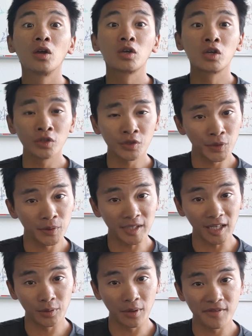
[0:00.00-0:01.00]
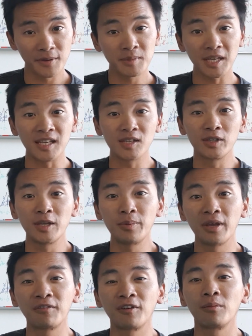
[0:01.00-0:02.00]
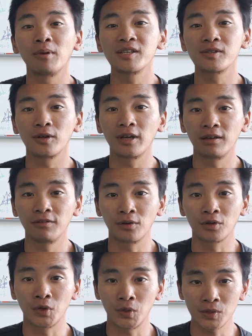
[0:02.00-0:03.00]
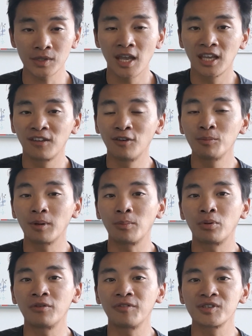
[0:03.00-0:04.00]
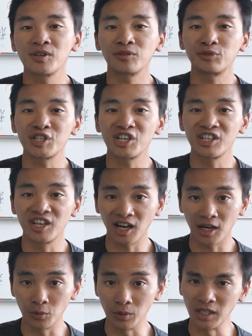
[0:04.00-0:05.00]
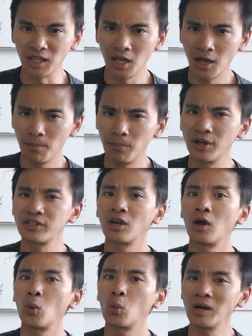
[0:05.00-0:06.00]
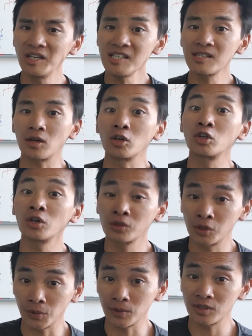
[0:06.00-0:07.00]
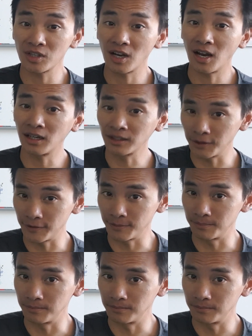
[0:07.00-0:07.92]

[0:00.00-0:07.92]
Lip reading: Concurrent algorithms is an EPFL Master-level course given by Professor Rachid Guerraoui. But what is a concurrent algorithm?